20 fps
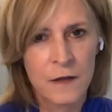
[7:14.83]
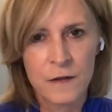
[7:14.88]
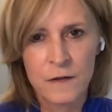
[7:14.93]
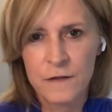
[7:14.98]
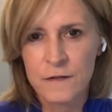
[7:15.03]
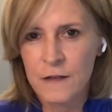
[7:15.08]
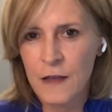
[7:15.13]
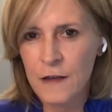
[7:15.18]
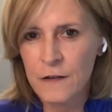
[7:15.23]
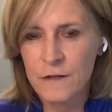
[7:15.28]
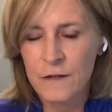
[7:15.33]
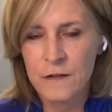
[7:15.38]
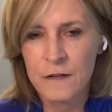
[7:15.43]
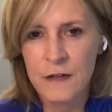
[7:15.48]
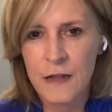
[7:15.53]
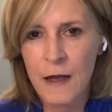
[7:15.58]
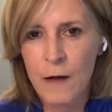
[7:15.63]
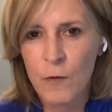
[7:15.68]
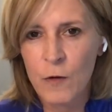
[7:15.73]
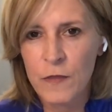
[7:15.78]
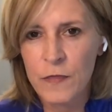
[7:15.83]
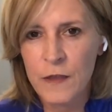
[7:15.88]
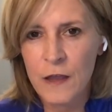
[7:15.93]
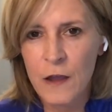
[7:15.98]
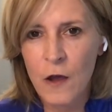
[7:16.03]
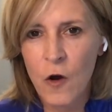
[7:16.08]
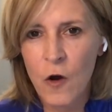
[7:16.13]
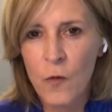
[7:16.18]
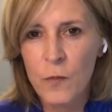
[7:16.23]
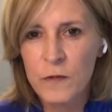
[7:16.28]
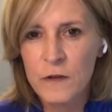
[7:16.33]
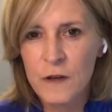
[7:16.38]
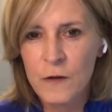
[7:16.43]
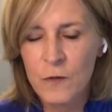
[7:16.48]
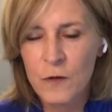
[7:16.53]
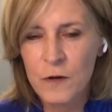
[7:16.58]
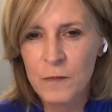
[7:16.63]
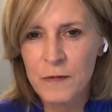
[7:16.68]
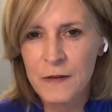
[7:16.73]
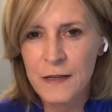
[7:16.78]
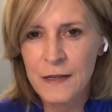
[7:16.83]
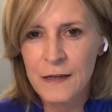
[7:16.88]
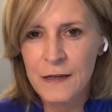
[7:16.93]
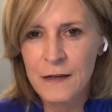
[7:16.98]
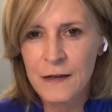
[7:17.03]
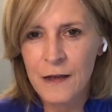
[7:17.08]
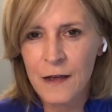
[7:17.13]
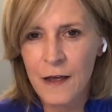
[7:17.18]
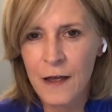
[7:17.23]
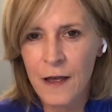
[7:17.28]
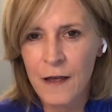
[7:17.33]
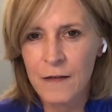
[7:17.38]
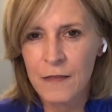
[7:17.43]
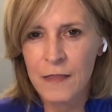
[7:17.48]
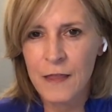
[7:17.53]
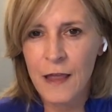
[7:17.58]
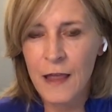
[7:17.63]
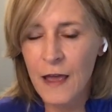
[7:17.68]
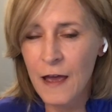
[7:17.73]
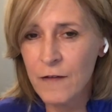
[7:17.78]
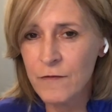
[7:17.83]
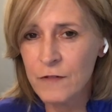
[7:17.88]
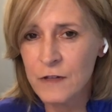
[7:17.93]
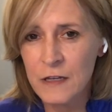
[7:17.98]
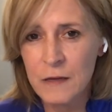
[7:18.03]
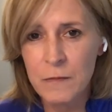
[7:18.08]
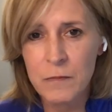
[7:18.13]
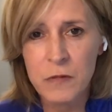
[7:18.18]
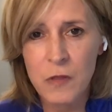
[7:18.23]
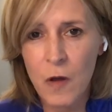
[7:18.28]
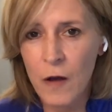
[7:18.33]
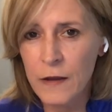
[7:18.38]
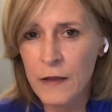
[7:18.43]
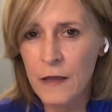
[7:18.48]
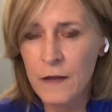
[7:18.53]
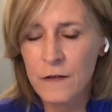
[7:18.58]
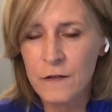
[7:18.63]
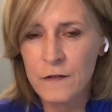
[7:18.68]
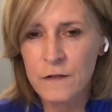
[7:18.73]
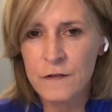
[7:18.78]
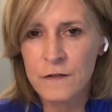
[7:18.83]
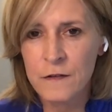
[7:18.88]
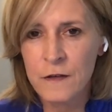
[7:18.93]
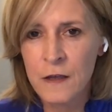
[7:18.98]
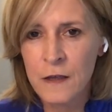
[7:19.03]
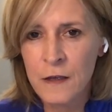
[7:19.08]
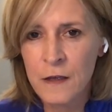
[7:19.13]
sex is not what they hoped it would be, and they have deep longings.